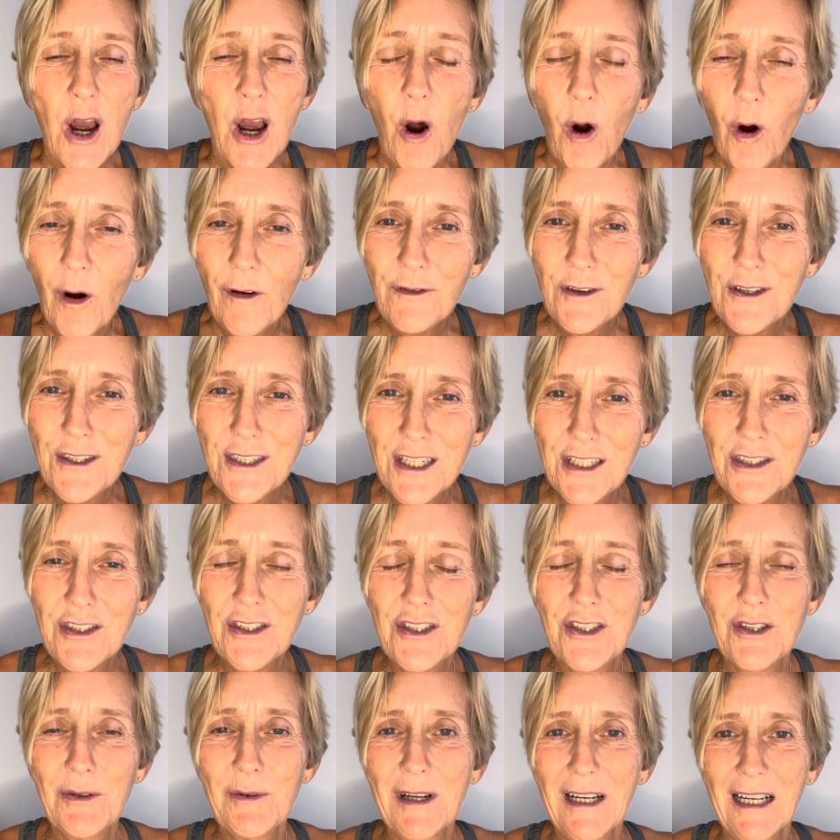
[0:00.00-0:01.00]
Or if you
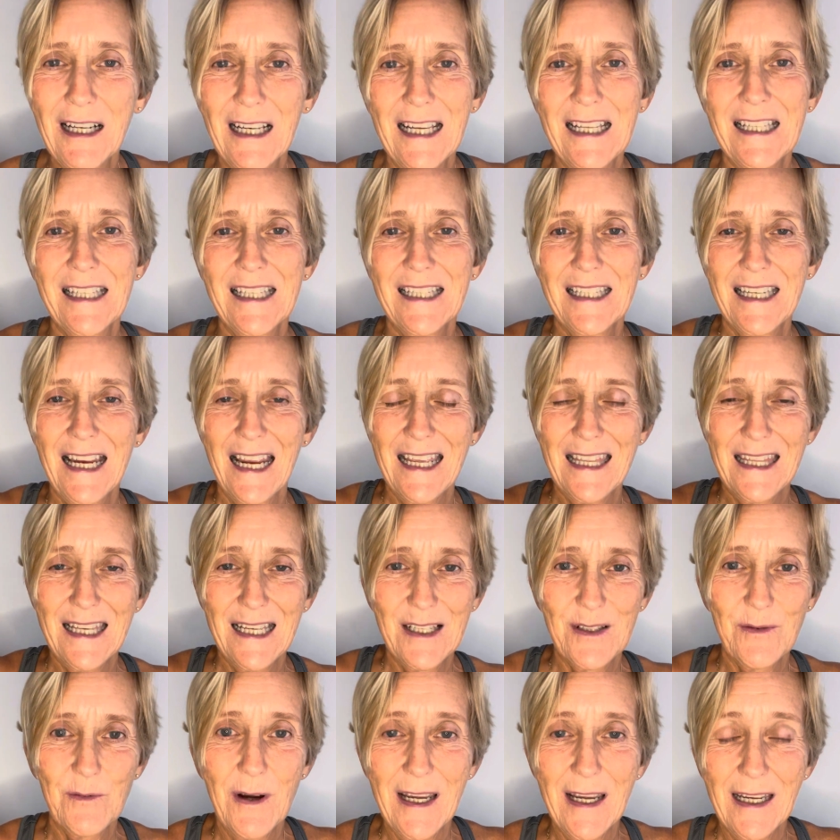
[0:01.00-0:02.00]
didn't do a cleanse day
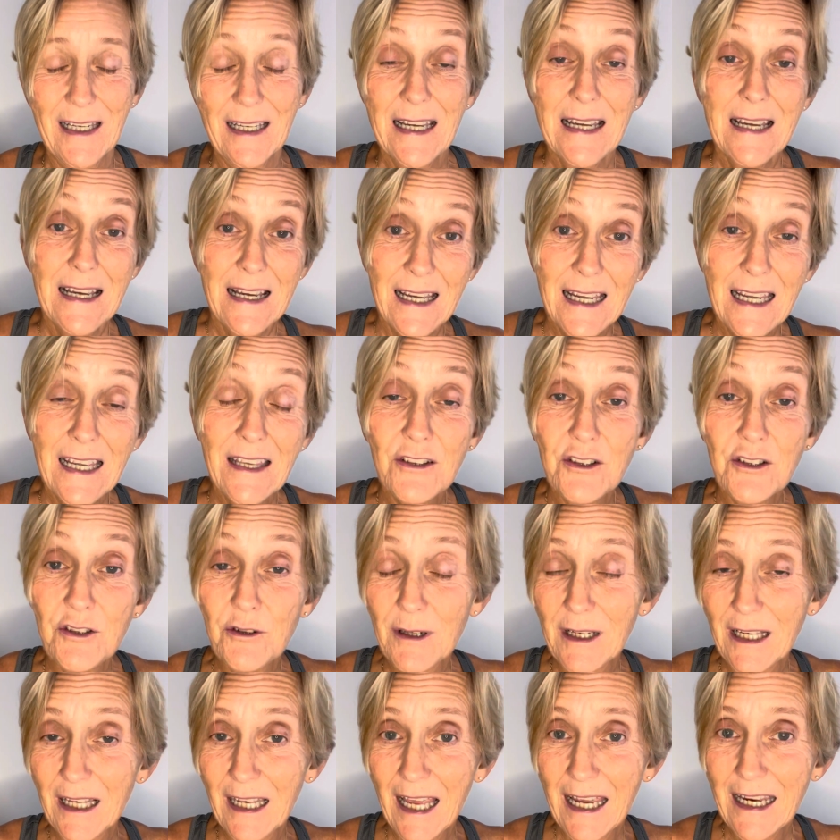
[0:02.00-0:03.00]
this week, either do
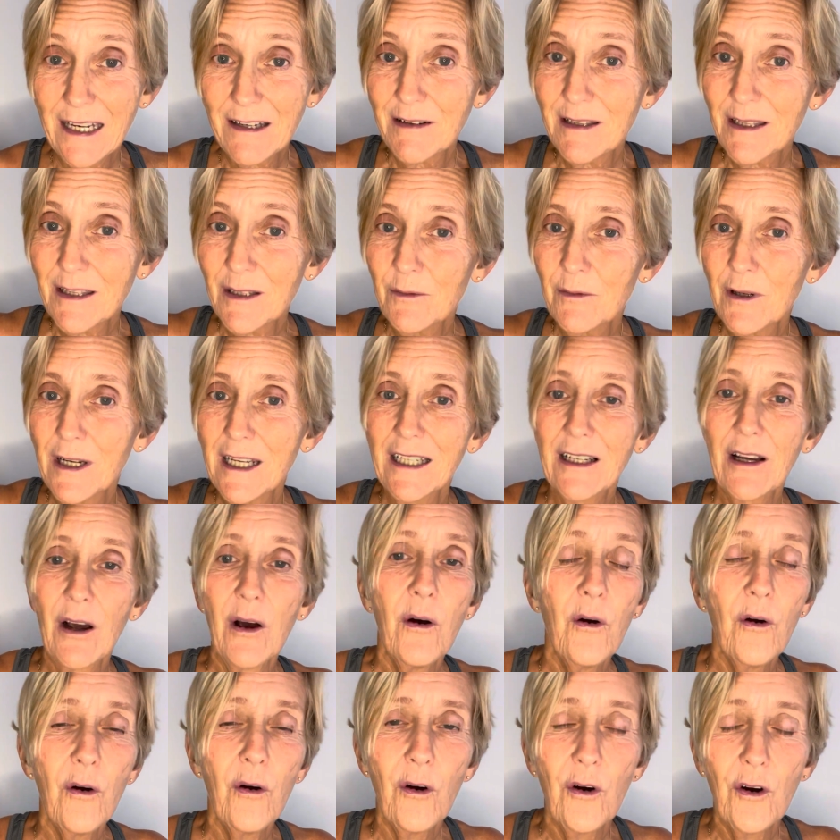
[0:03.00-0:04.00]
it later in the week
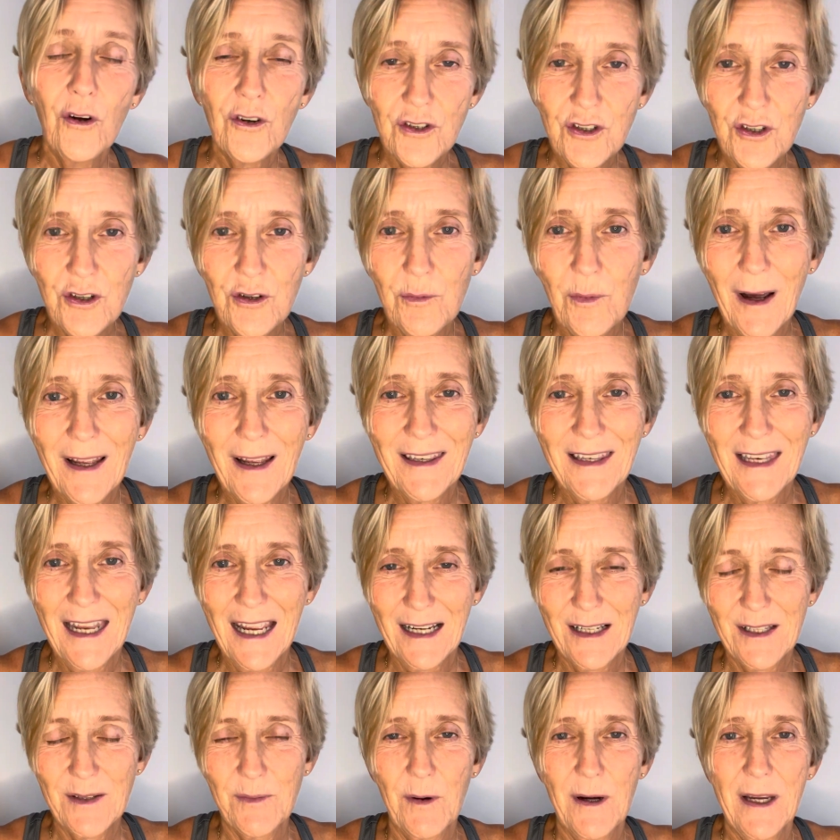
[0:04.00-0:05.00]
or do one
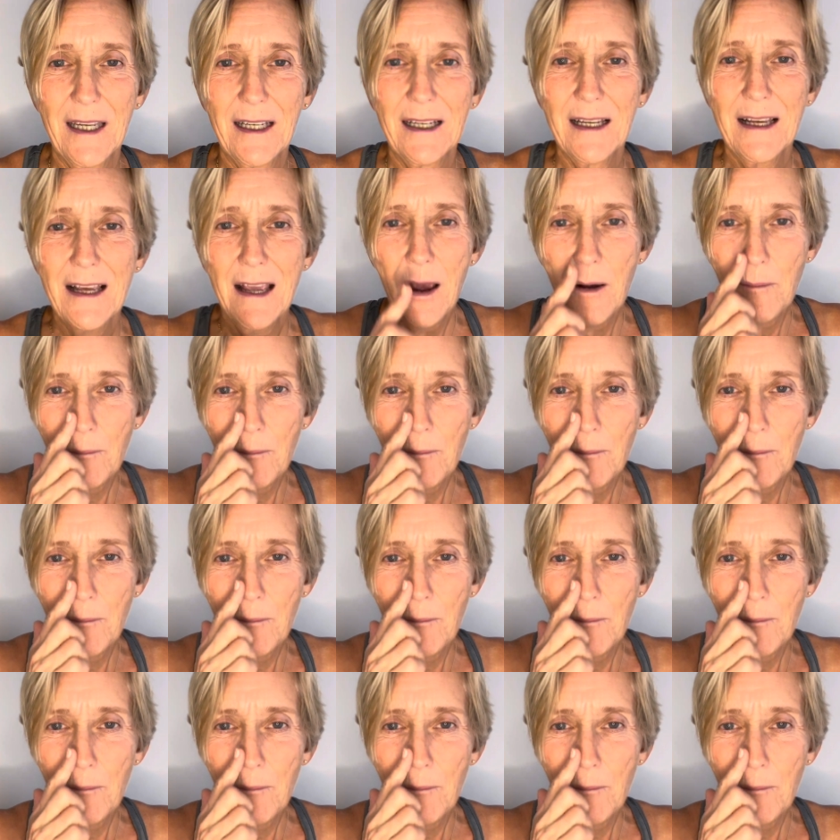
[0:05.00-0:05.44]
next week.